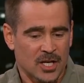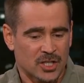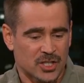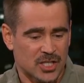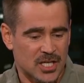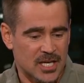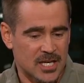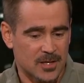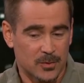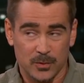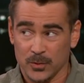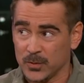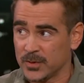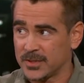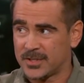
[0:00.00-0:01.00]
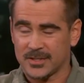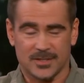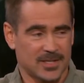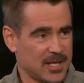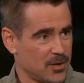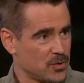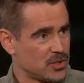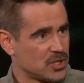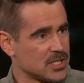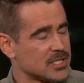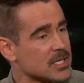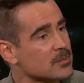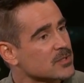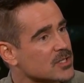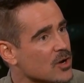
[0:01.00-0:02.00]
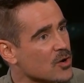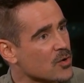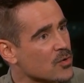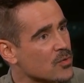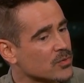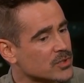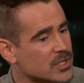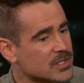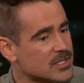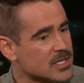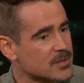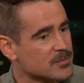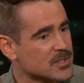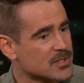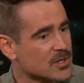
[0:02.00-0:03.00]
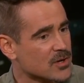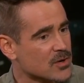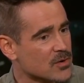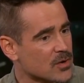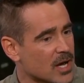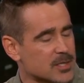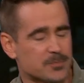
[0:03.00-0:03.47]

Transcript: she whoo, she seemed so she seemed so